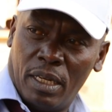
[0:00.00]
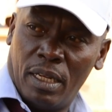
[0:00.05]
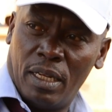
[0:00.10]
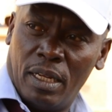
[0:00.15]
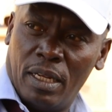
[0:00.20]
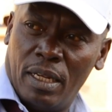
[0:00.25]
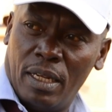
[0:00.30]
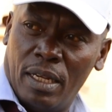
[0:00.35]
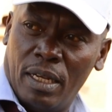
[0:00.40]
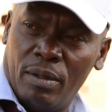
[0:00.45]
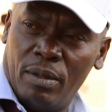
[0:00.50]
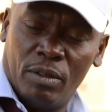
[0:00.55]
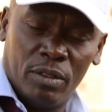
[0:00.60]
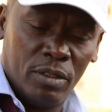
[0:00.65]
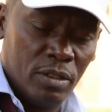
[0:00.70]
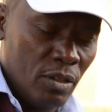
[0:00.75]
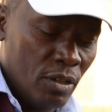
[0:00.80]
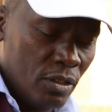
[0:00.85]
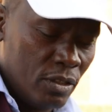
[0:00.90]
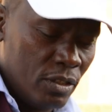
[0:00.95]
I
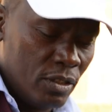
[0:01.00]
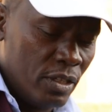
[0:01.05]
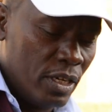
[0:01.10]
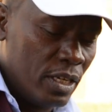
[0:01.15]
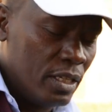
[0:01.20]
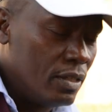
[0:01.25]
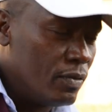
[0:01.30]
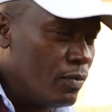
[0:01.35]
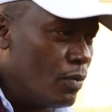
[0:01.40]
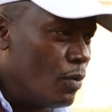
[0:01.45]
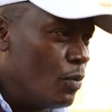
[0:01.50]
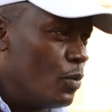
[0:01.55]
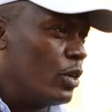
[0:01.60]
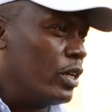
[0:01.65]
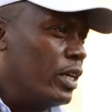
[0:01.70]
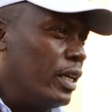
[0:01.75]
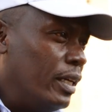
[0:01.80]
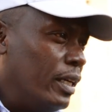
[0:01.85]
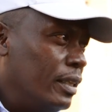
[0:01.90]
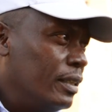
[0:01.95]
was not dressed for
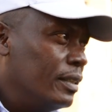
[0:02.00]
walking.